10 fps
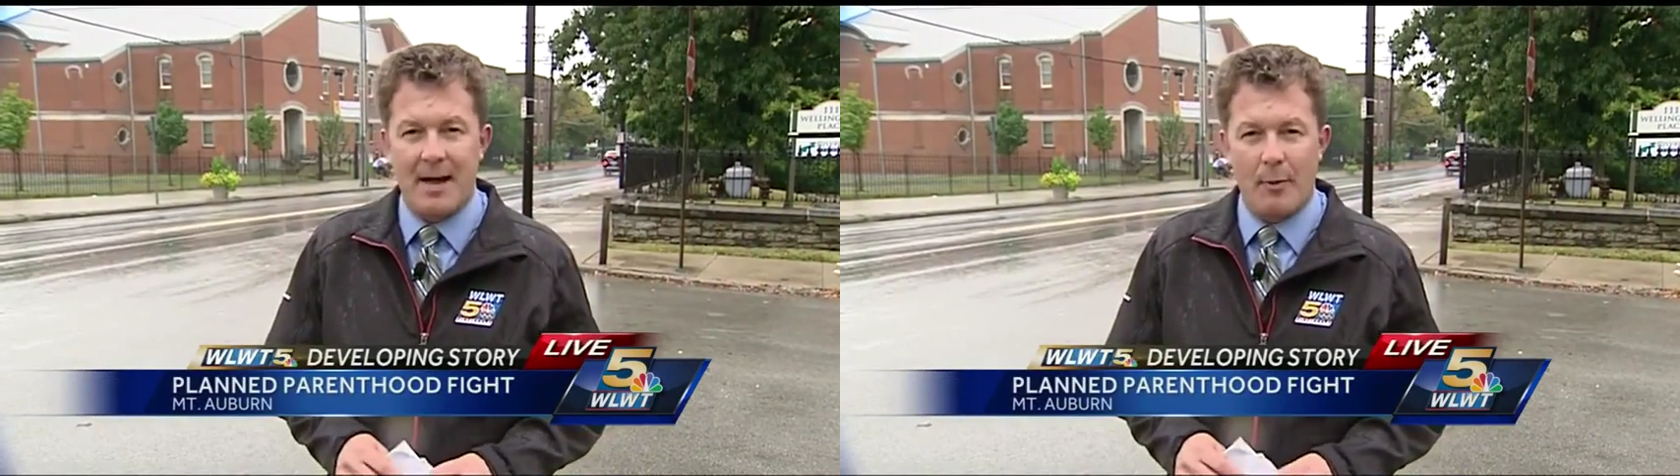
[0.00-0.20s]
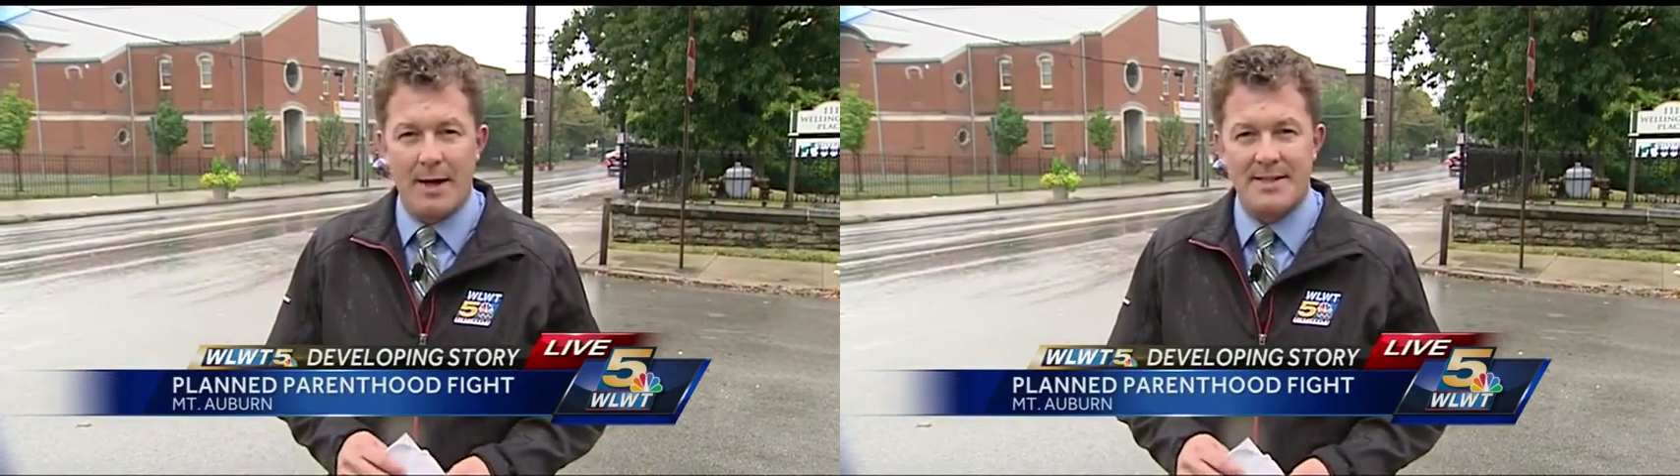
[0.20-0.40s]

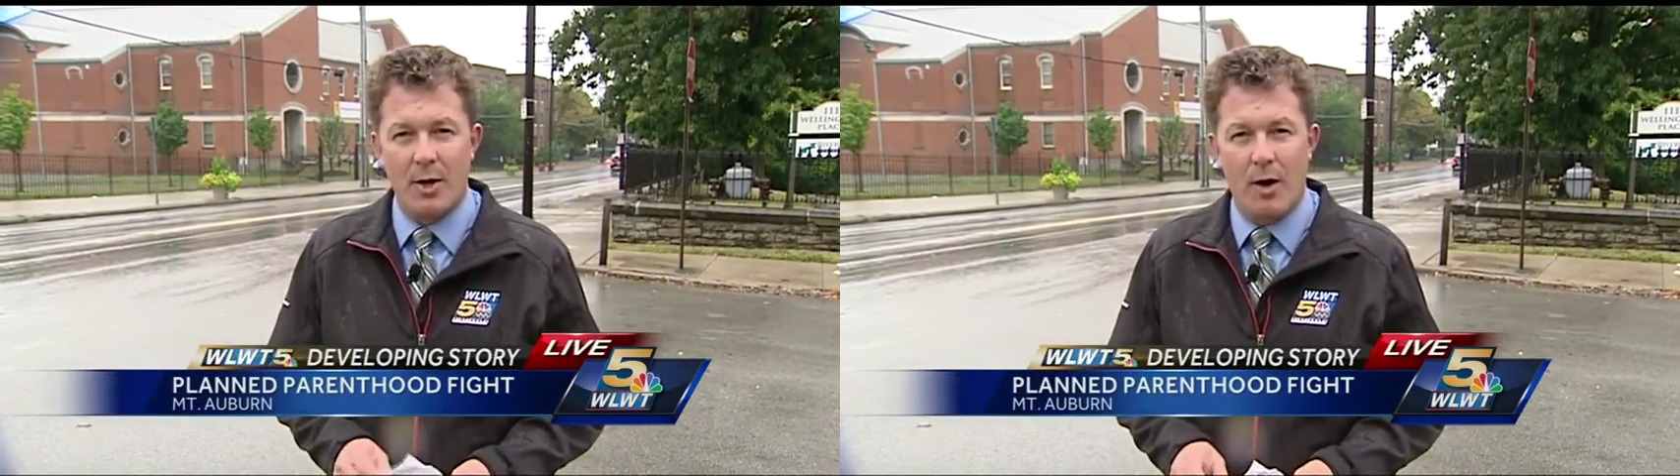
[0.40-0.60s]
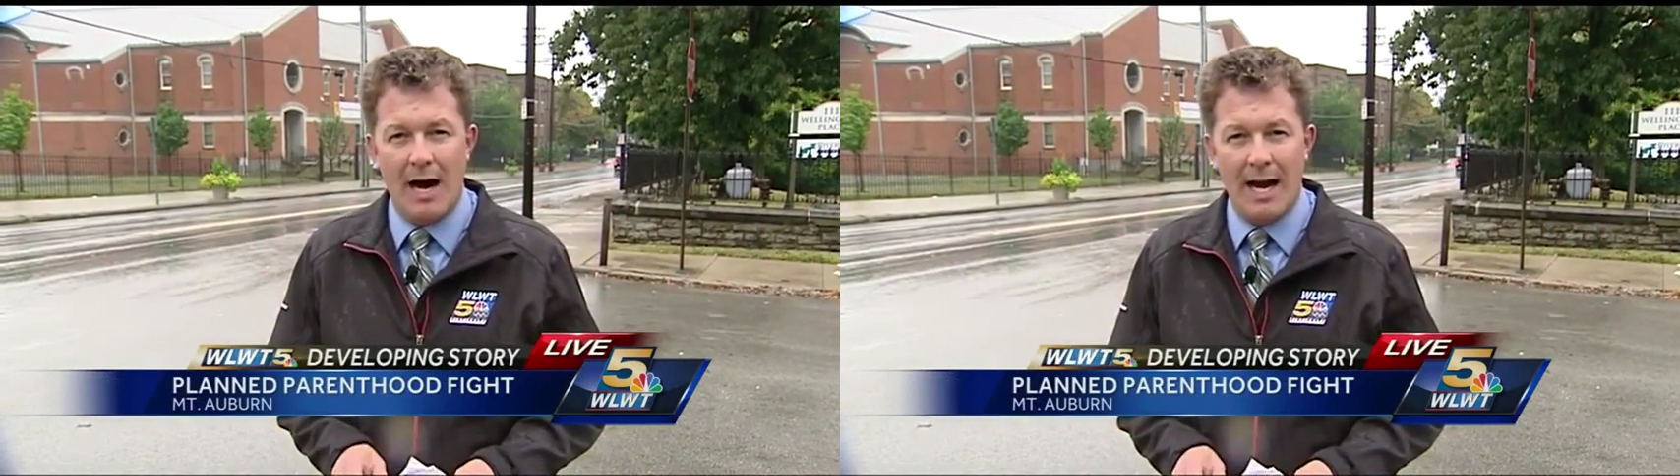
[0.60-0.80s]

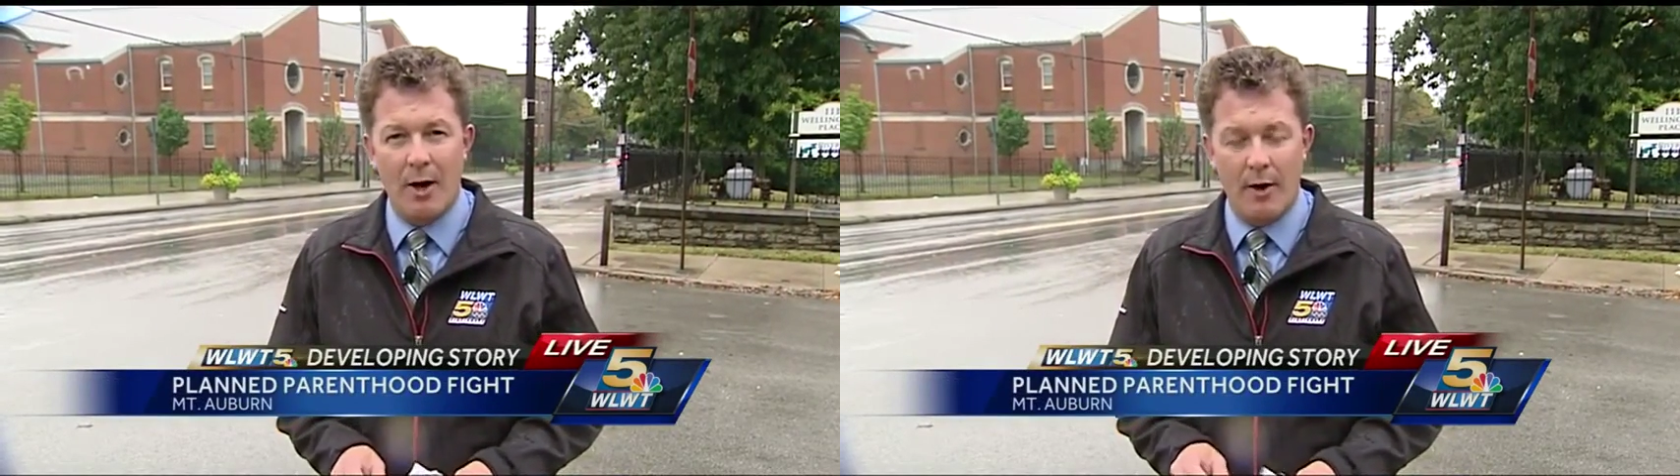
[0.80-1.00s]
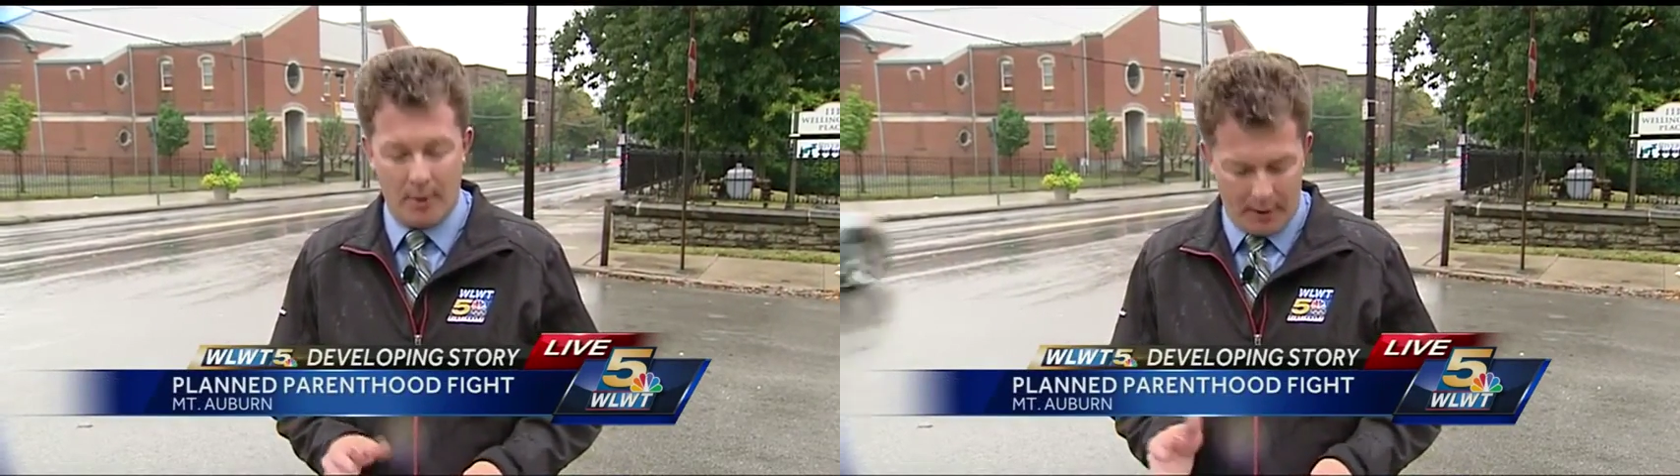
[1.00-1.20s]
Southwest
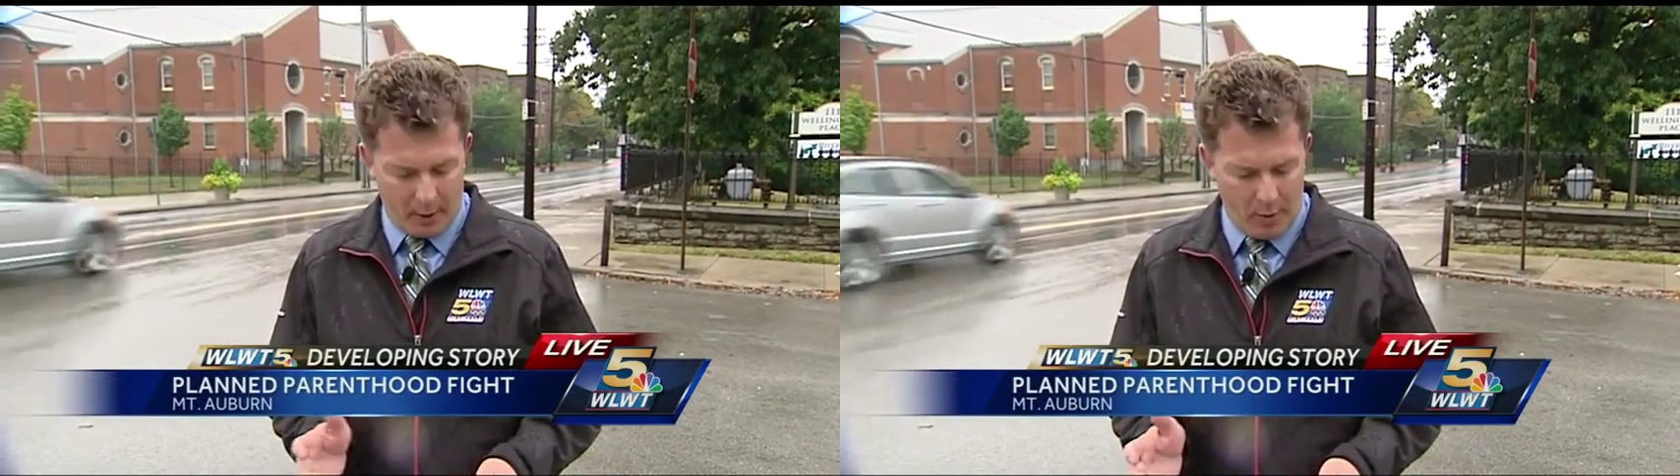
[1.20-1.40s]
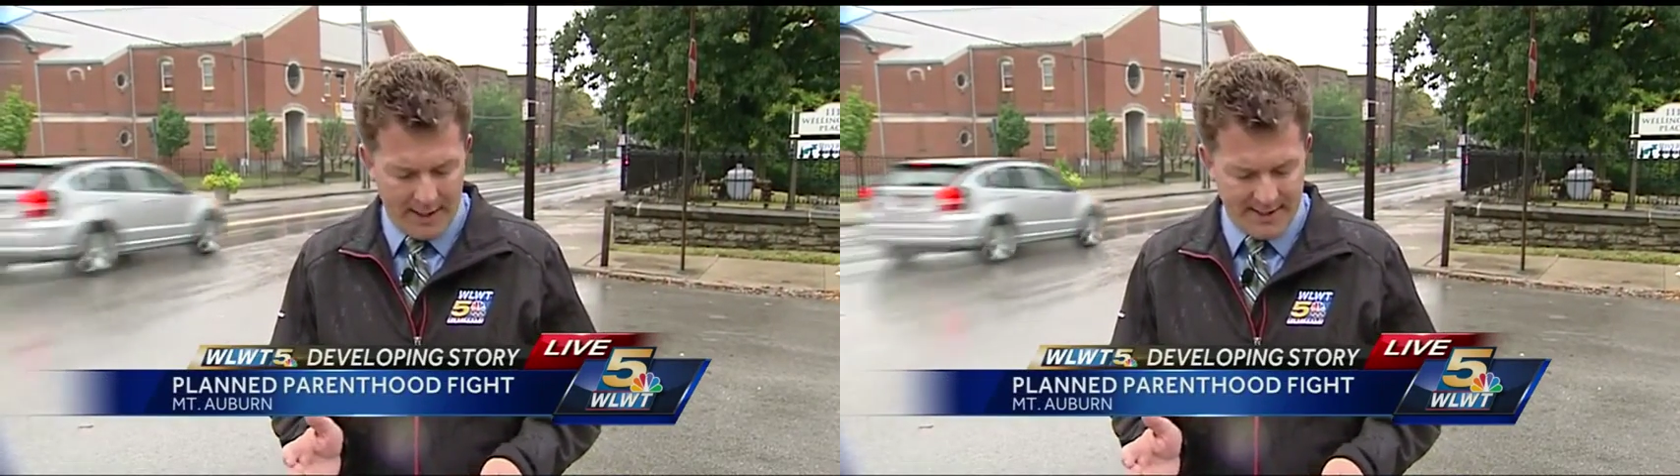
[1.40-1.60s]
Ohio had
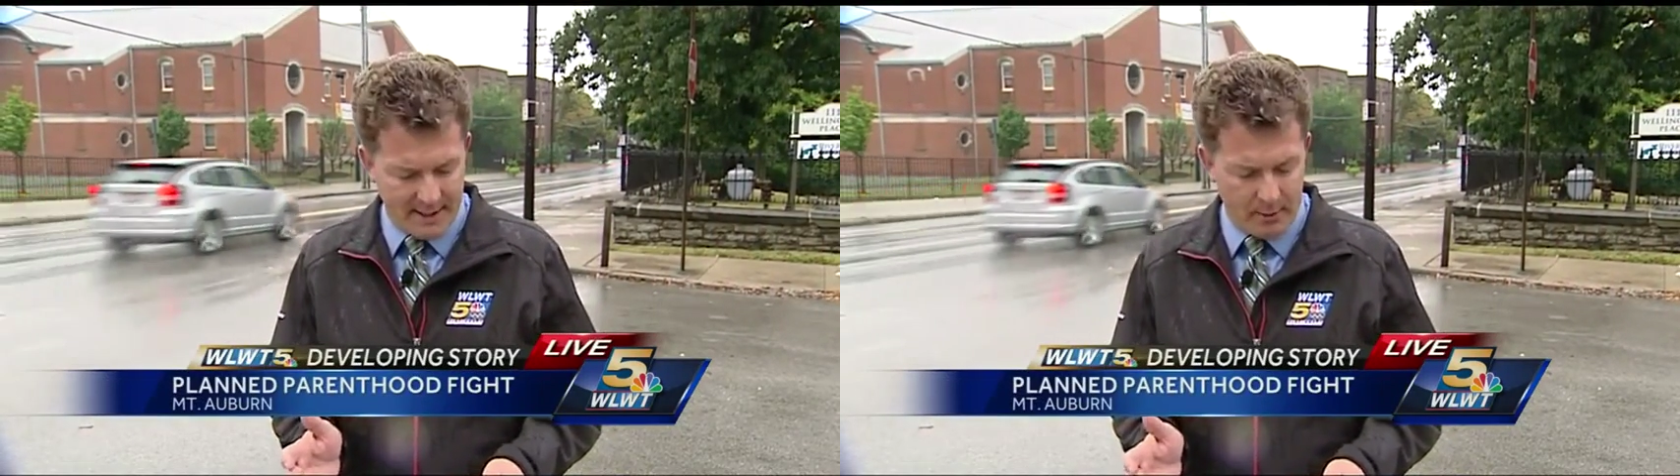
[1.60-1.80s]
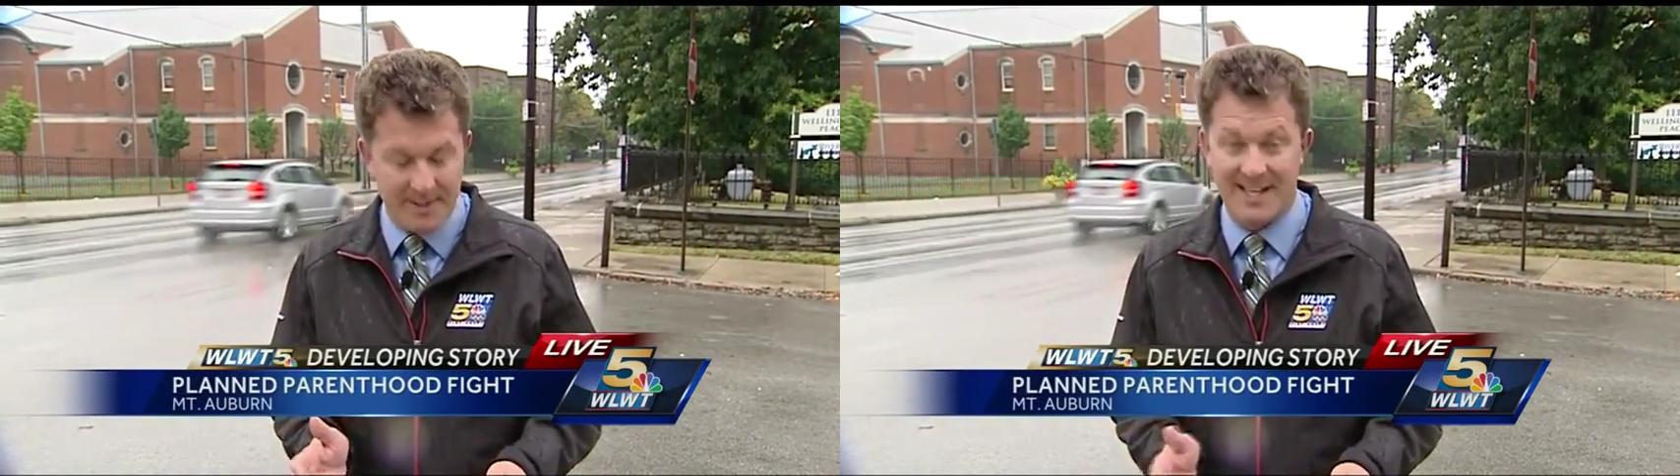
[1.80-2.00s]

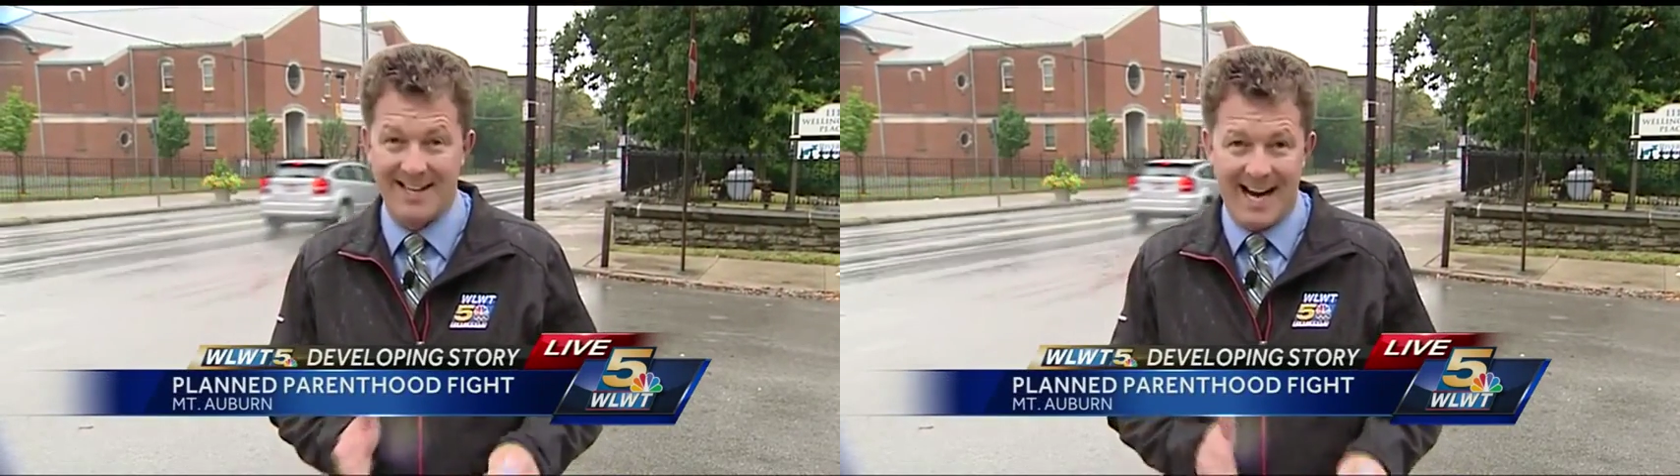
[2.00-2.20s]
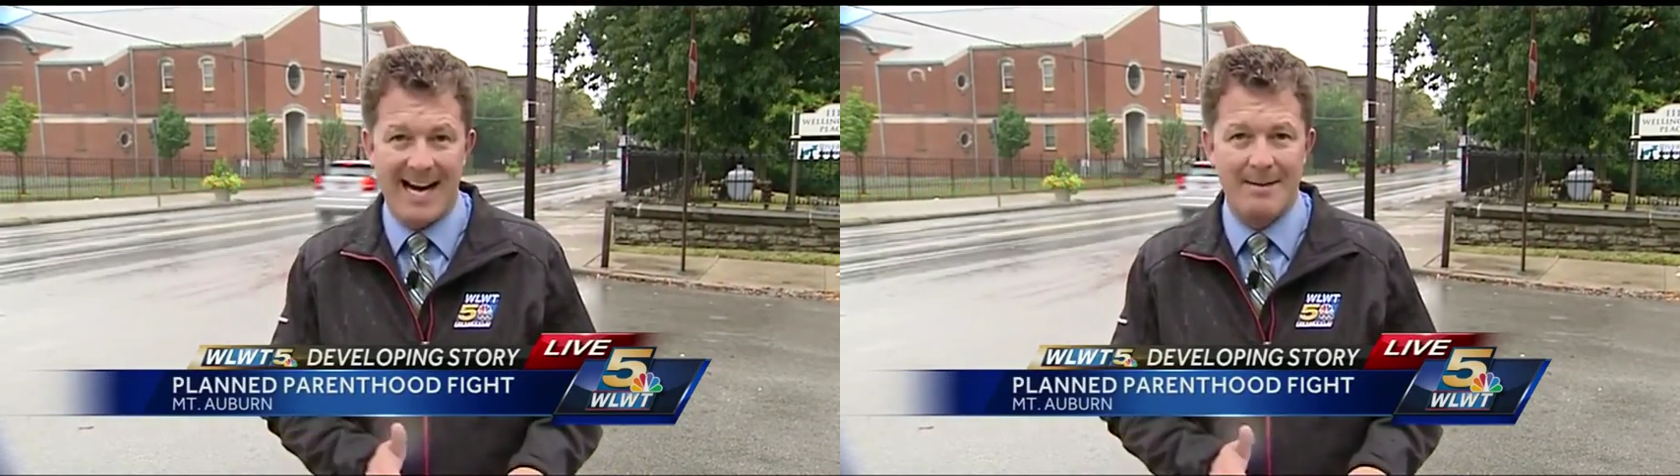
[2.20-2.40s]
requested was
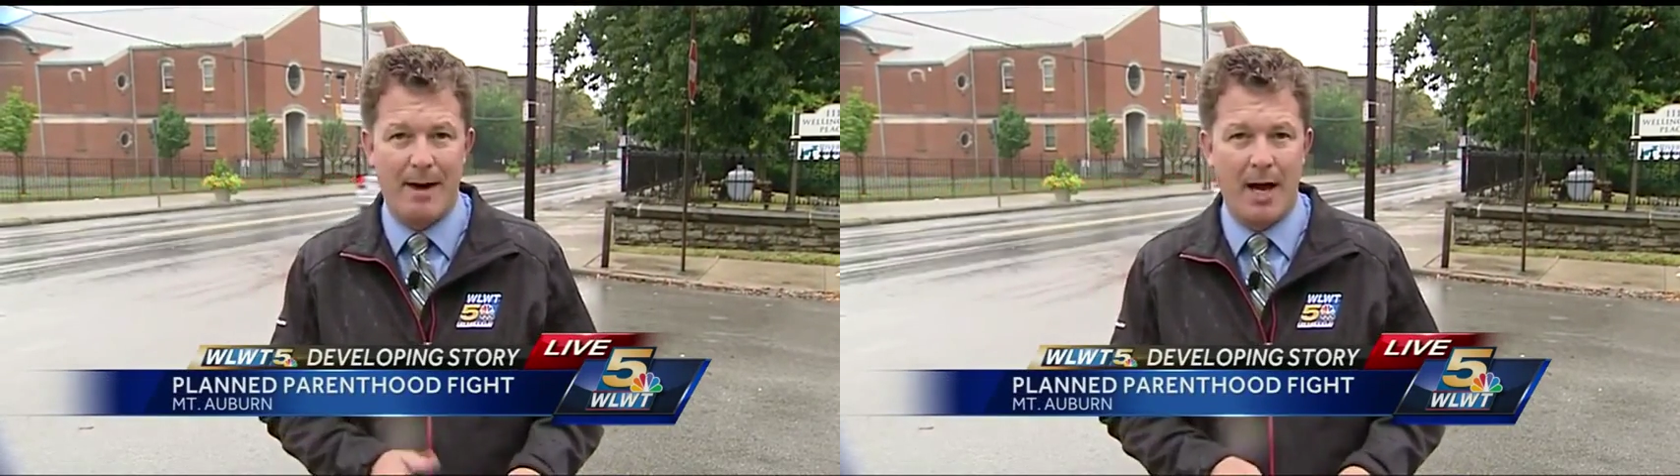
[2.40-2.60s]
denied